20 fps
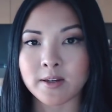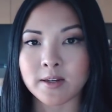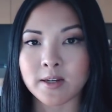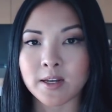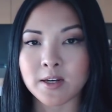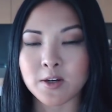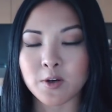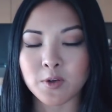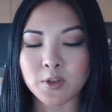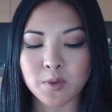And
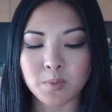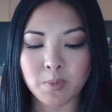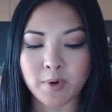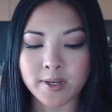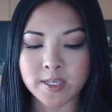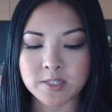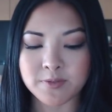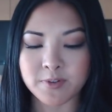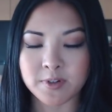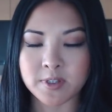I know the
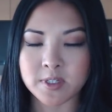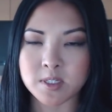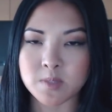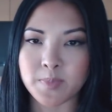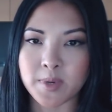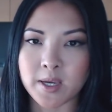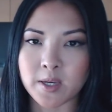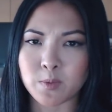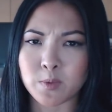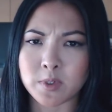price for this
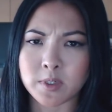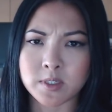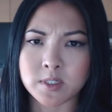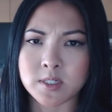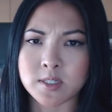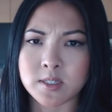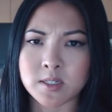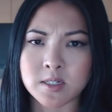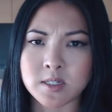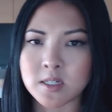bag will
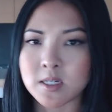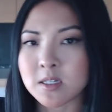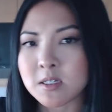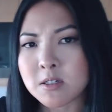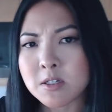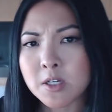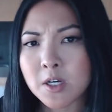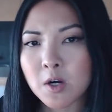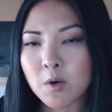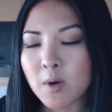just
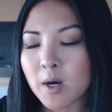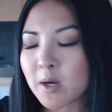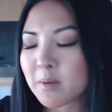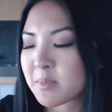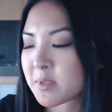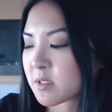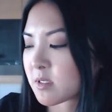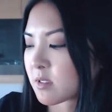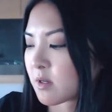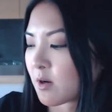continue to go
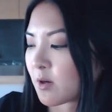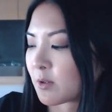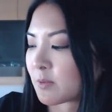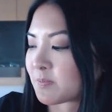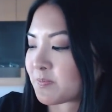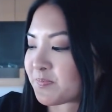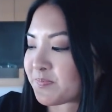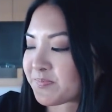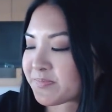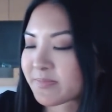up,
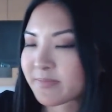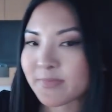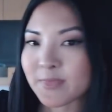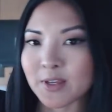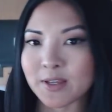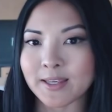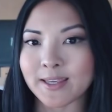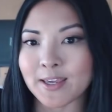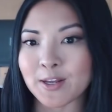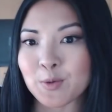so
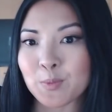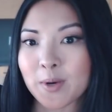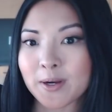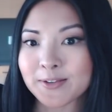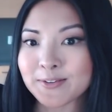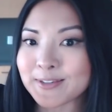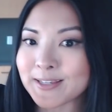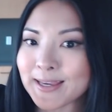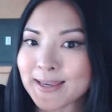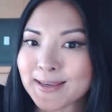get it
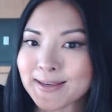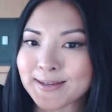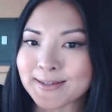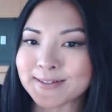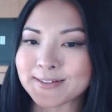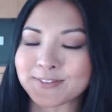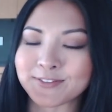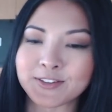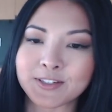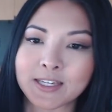while you
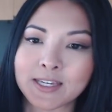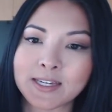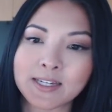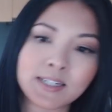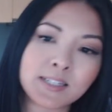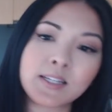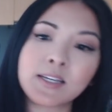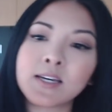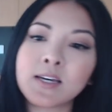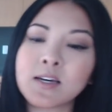can, if you
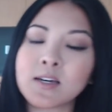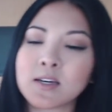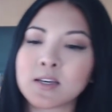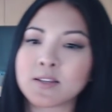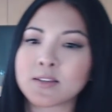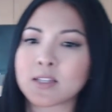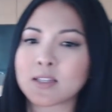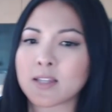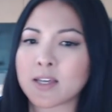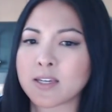can.
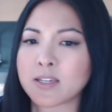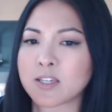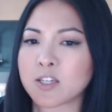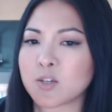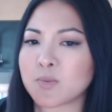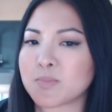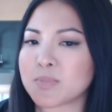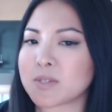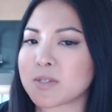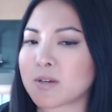The light
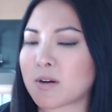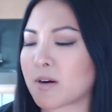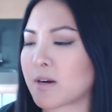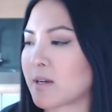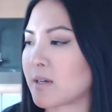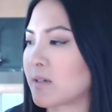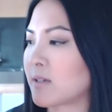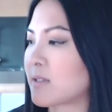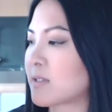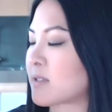keeps,
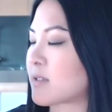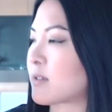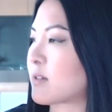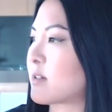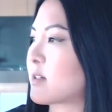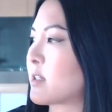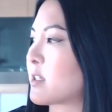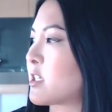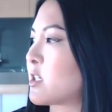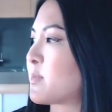sorry, it's
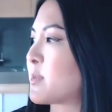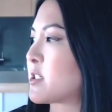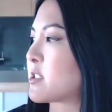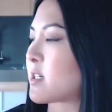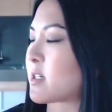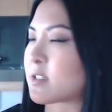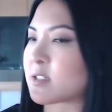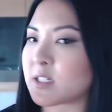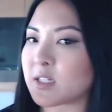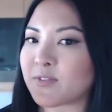gonna keep
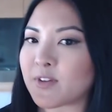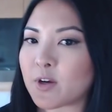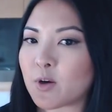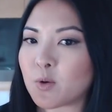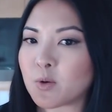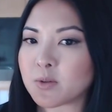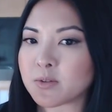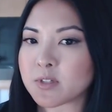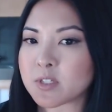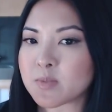adjusting if I
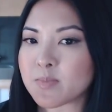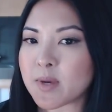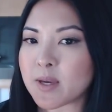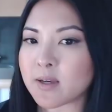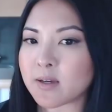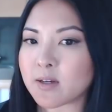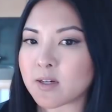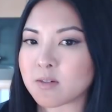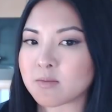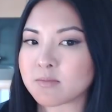hold this
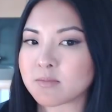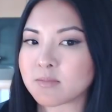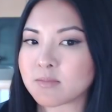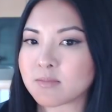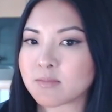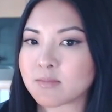bag up.